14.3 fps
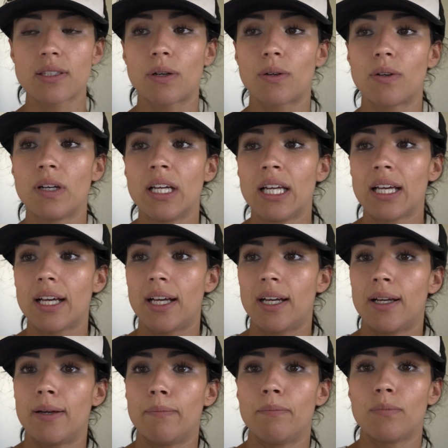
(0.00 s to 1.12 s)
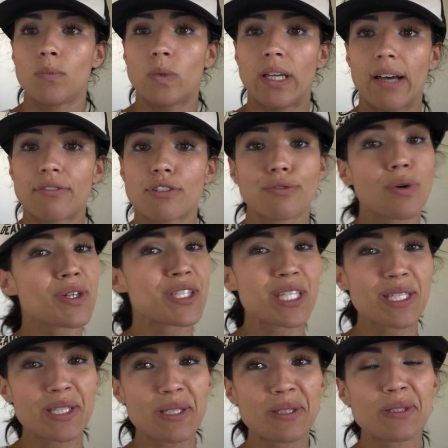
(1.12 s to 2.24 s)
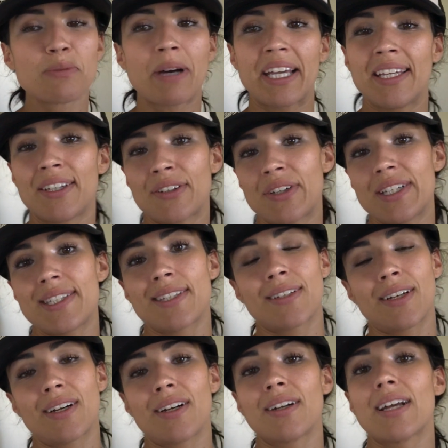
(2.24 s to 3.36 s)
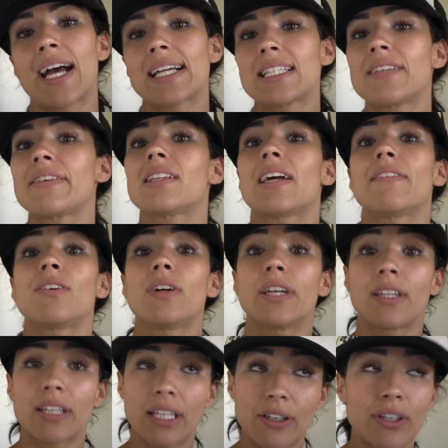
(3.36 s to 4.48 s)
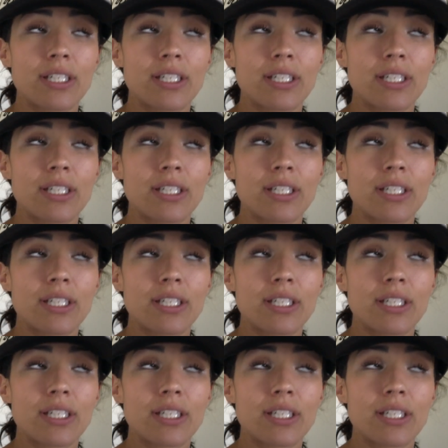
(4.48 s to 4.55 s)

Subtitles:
So we have to force it to by increasing our activity level and